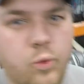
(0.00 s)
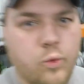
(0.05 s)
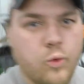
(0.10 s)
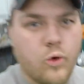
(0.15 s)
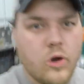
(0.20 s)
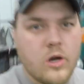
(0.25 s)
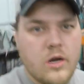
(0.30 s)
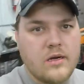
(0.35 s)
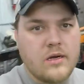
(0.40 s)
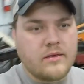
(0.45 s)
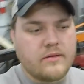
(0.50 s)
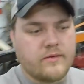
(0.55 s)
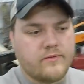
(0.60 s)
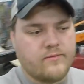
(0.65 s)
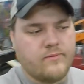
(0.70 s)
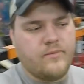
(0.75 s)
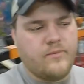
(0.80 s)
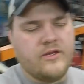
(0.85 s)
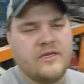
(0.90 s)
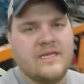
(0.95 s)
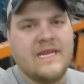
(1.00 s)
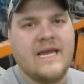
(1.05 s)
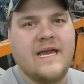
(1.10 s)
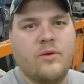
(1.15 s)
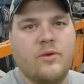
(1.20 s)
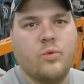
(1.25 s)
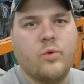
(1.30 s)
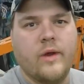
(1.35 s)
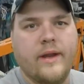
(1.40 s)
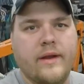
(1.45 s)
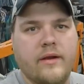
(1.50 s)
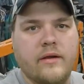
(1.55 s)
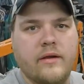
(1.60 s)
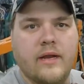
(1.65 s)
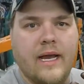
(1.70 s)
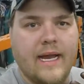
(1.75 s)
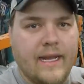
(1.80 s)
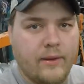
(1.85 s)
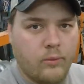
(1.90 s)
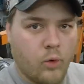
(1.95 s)
worked, but not
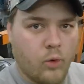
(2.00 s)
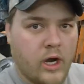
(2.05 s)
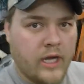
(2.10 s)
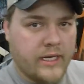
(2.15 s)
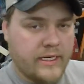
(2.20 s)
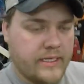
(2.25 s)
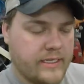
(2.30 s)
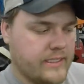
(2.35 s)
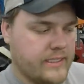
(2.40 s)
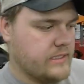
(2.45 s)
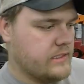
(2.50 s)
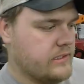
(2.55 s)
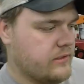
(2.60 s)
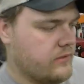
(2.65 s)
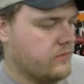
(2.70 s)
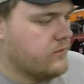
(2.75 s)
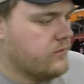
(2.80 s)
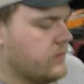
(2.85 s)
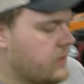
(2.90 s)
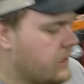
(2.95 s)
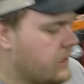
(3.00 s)
where I wanted it to.